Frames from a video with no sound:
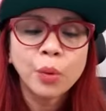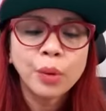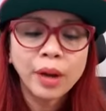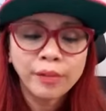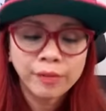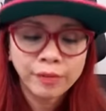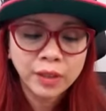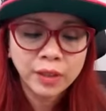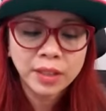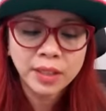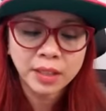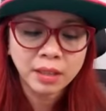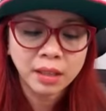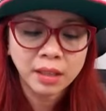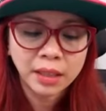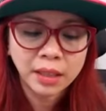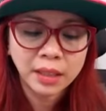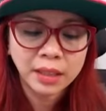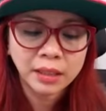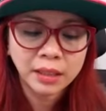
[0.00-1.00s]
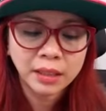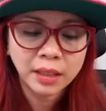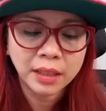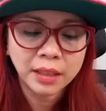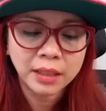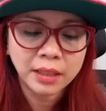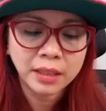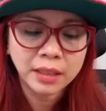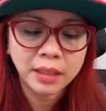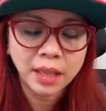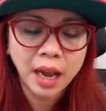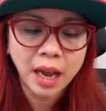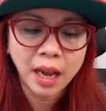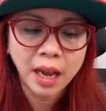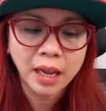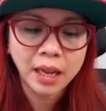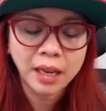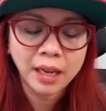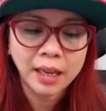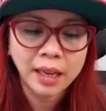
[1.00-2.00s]
when I first started, because
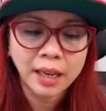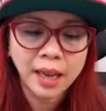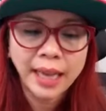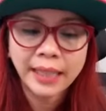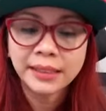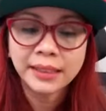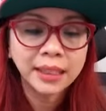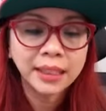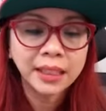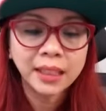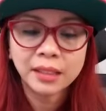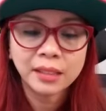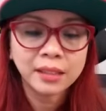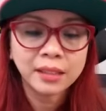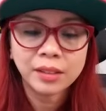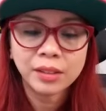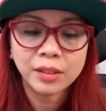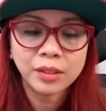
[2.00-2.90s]
I I didn't